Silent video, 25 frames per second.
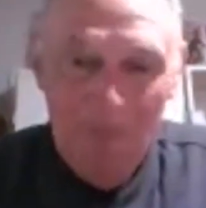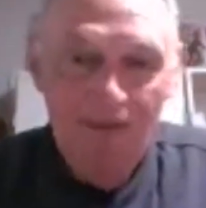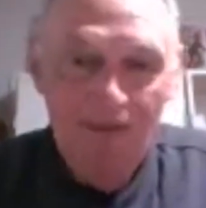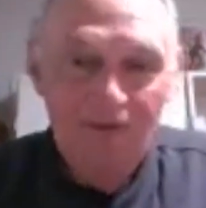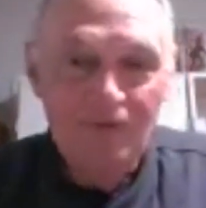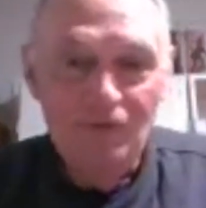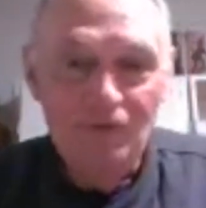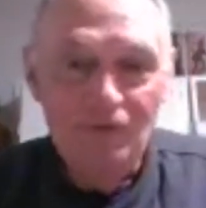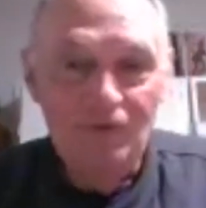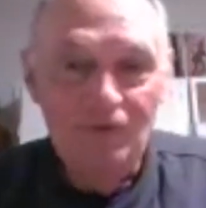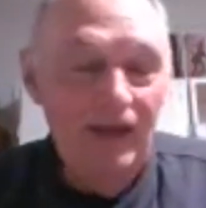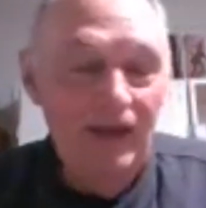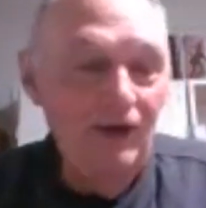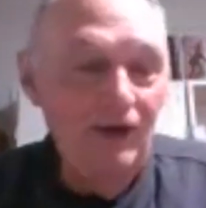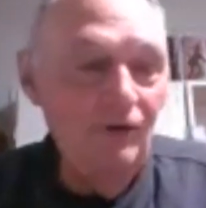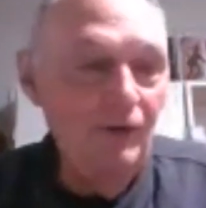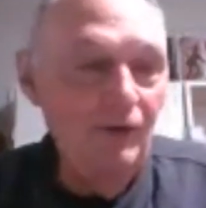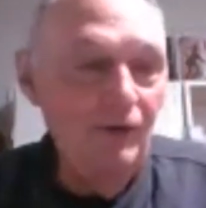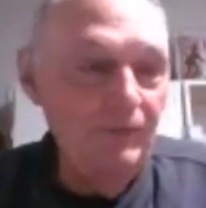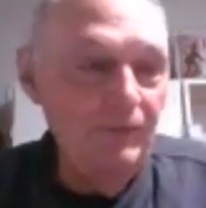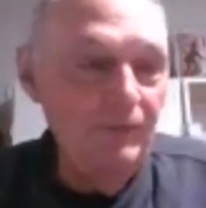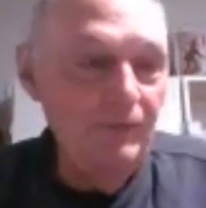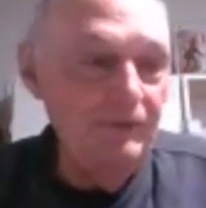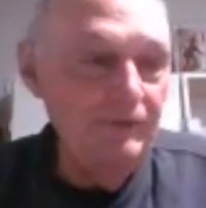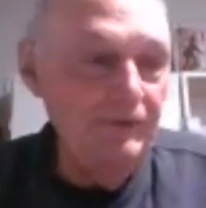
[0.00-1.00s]
So now
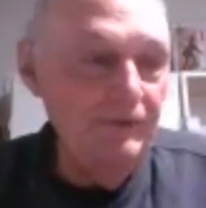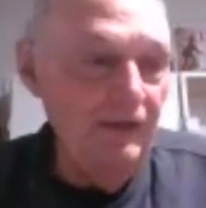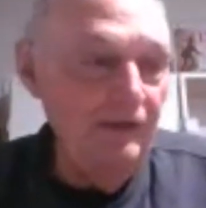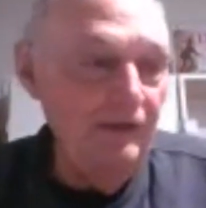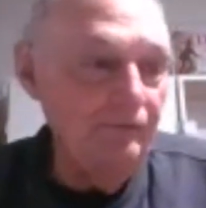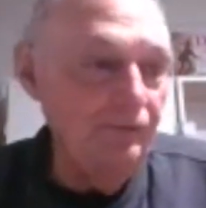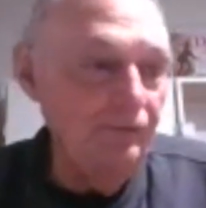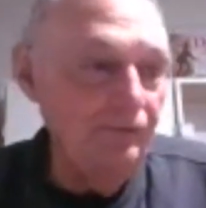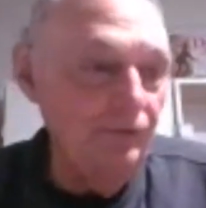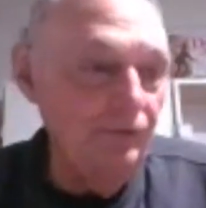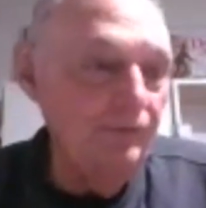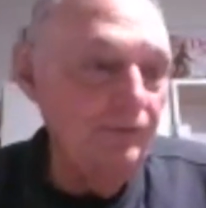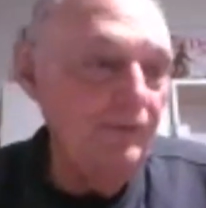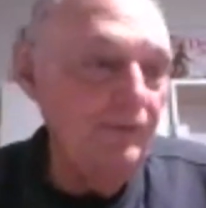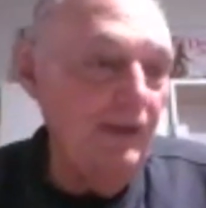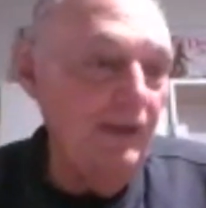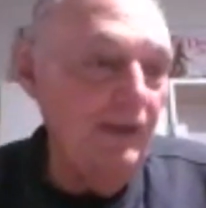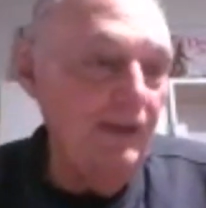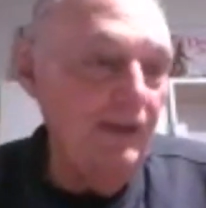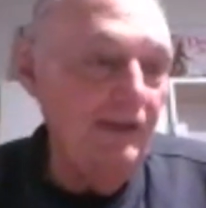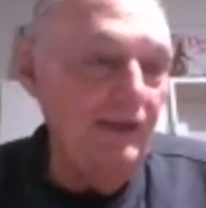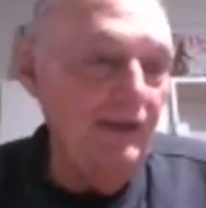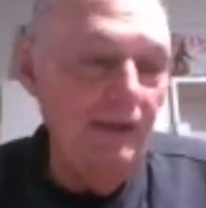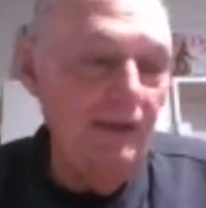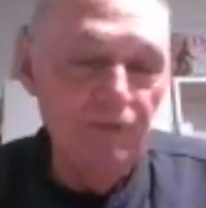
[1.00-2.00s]
I'm in Denver,
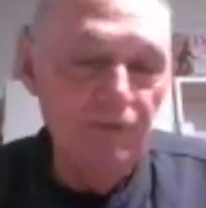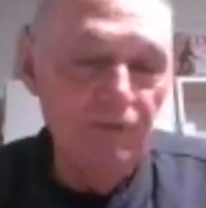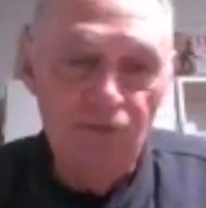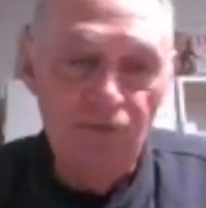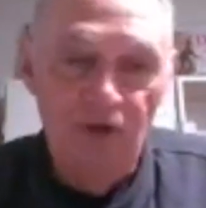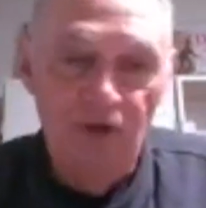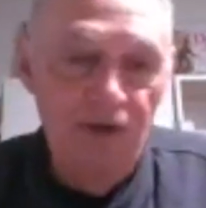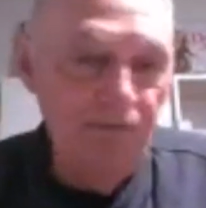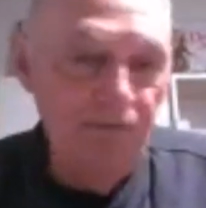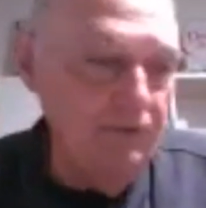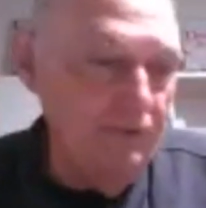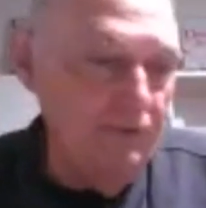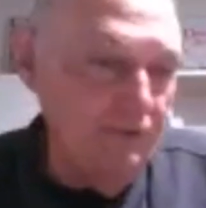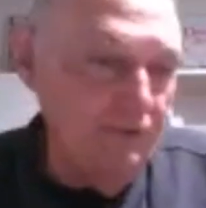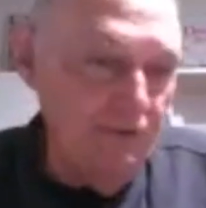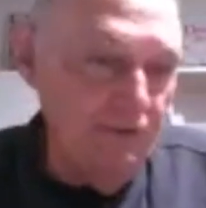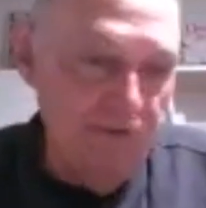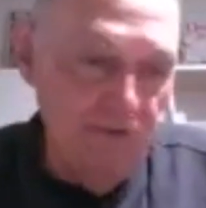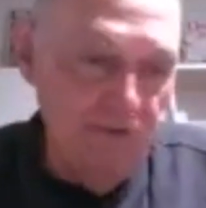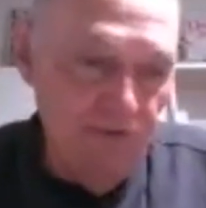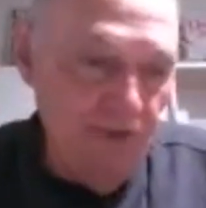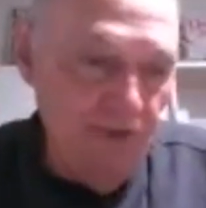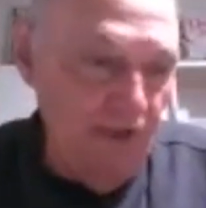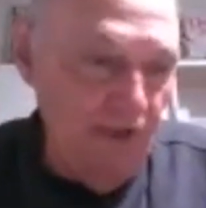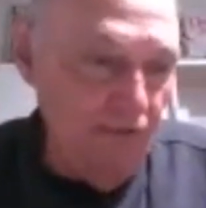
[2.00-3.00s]
and I'm traveling to
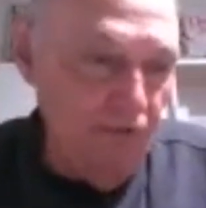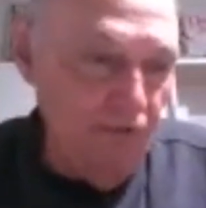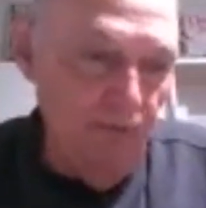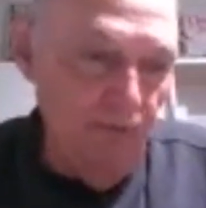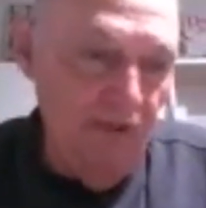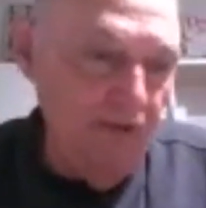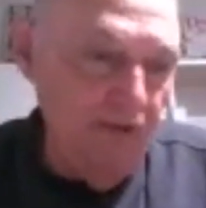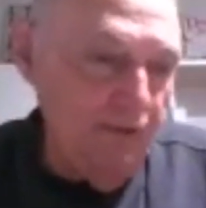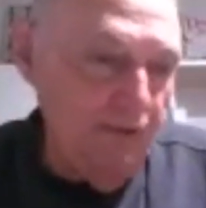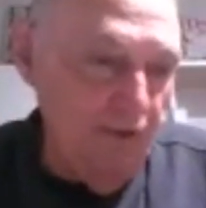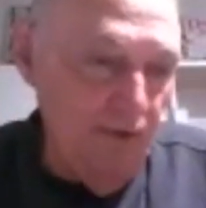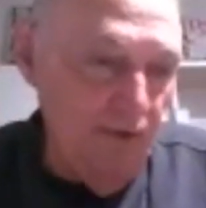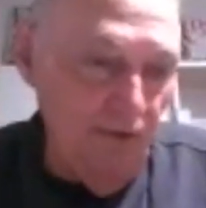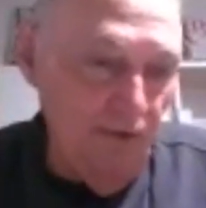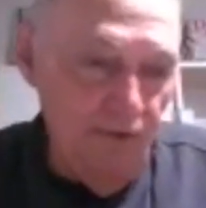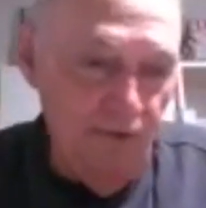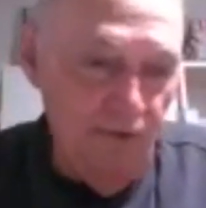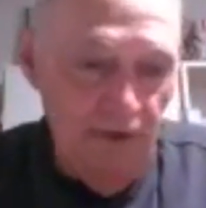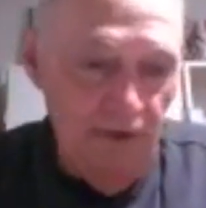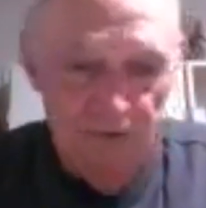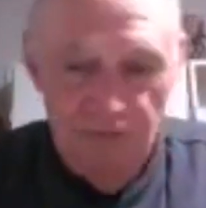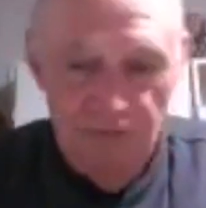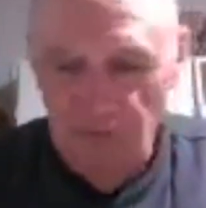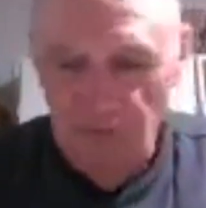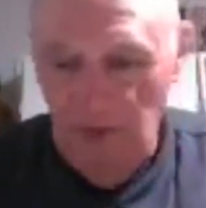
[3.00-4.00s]
Sacramento,
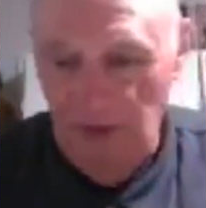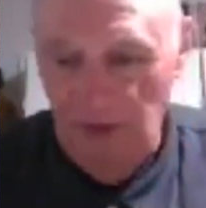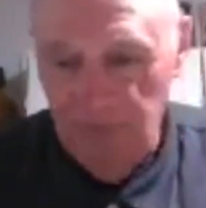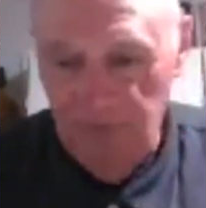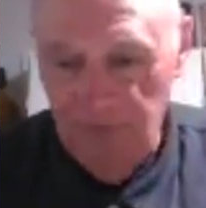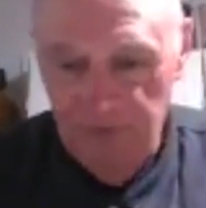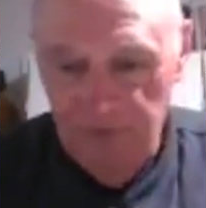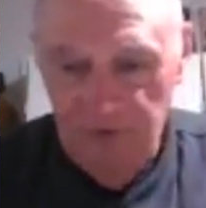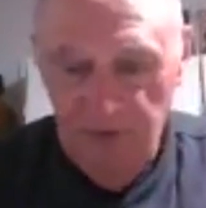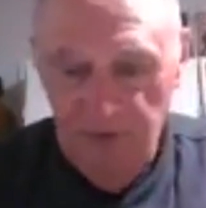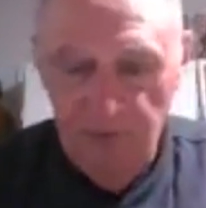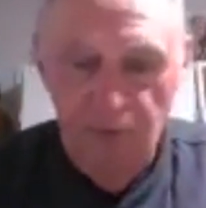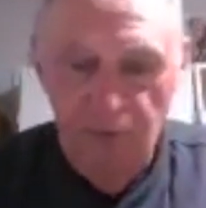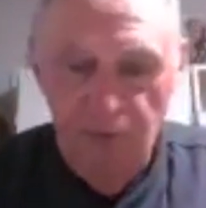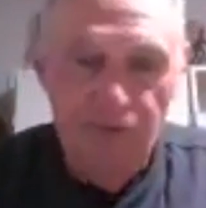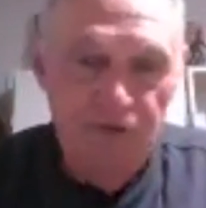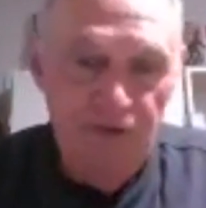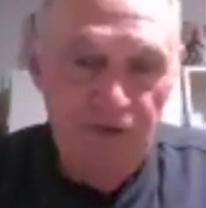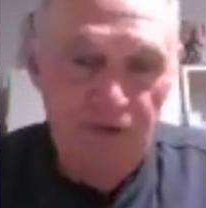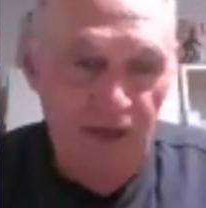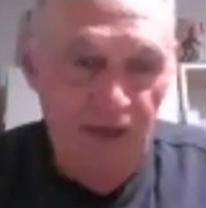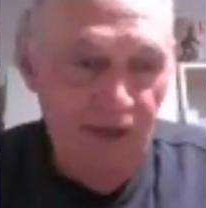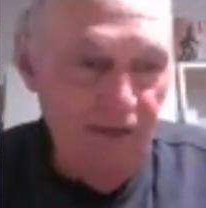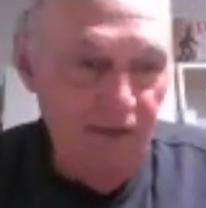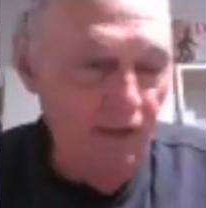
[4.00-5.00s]
I'm traveling to
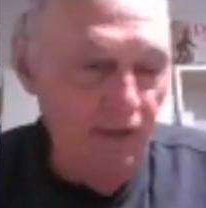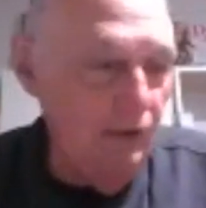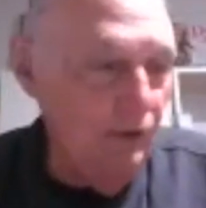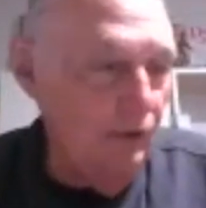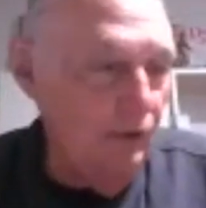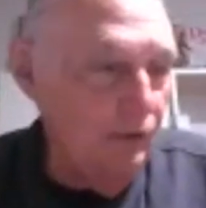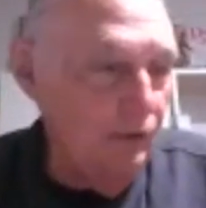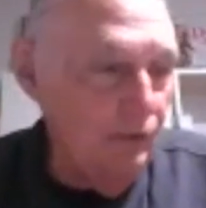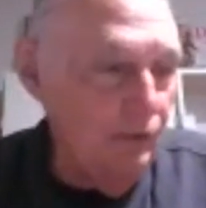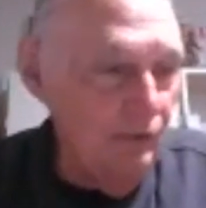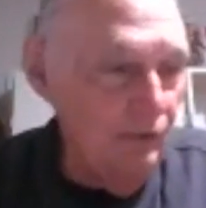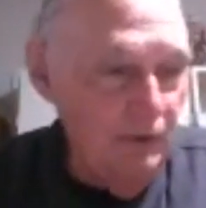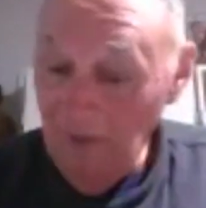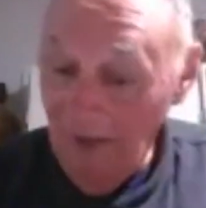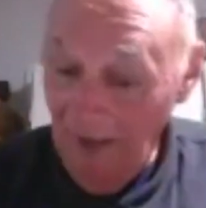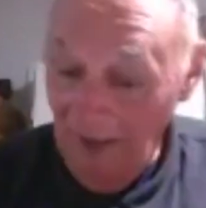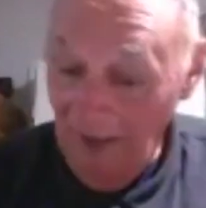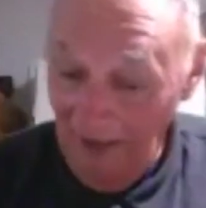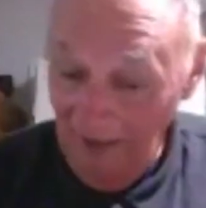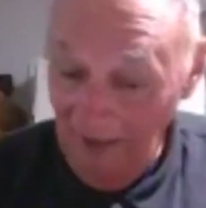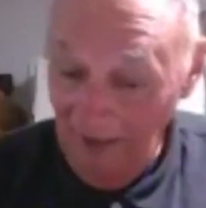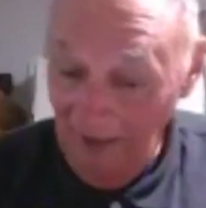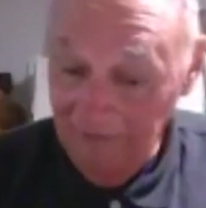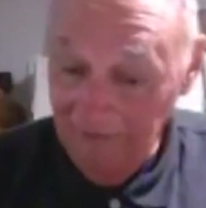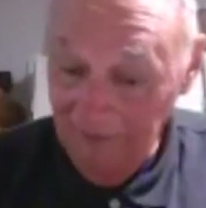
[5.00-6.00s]
Boise, Idaho,
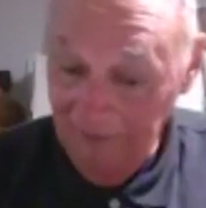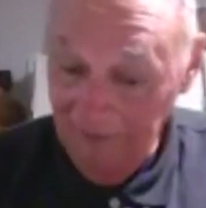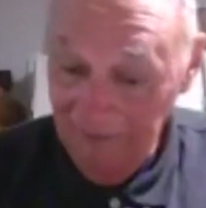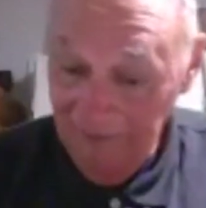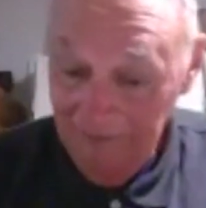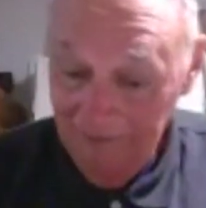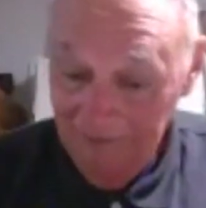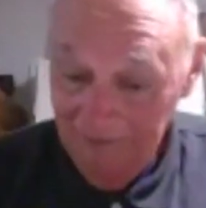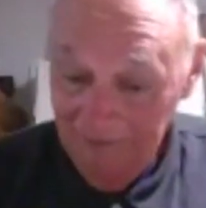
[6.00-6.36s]
and